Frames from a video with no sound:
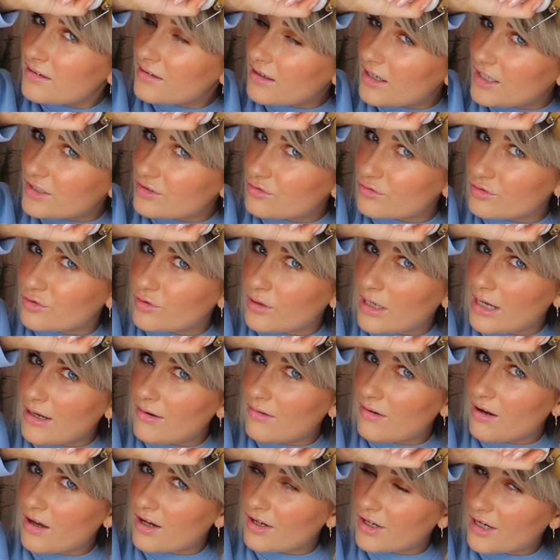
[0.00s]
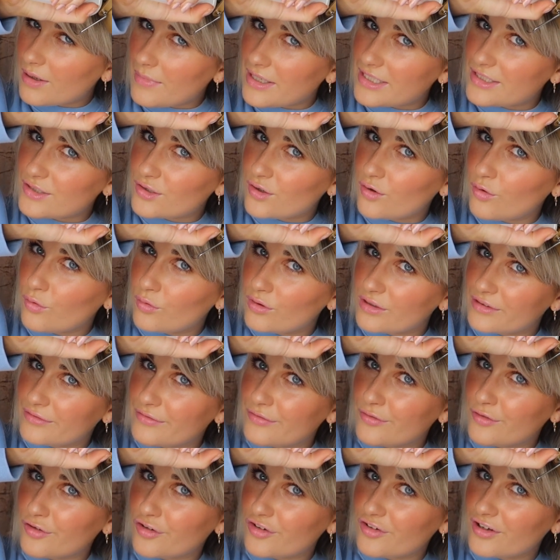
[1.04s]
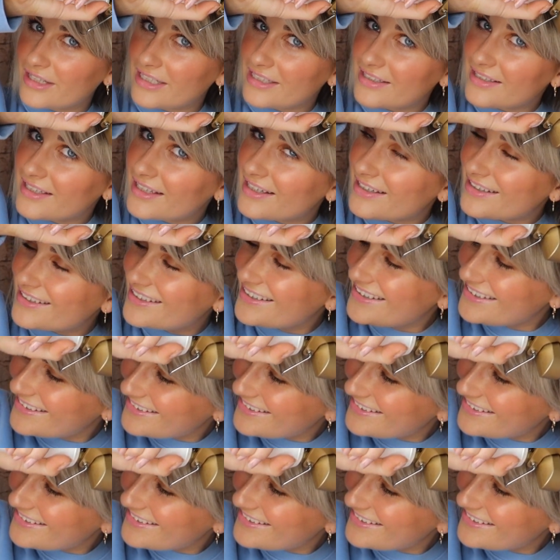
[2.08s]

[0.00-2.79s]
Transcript: I don't know how long I'm meant to hold it for or anything.